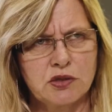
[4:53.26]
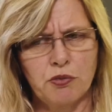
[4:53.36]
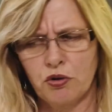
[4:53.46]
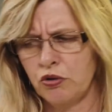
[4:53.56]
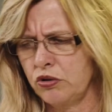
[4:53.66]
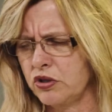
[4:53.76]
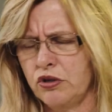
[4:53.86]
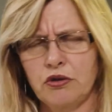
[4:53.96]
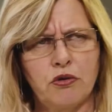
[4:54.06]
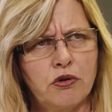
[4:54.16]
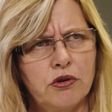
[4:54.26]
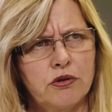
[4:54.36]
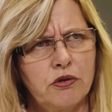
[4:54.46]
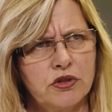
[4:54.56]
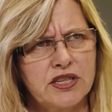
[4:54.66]
molds
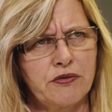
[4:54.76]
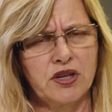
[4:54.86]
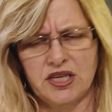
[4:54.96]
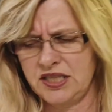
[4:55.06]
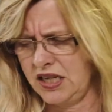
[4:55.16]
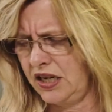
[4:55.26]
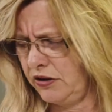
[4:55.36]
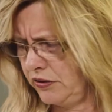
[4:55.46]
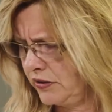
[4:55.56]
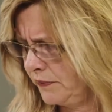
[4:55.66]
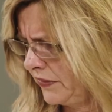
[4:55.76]
or different containers.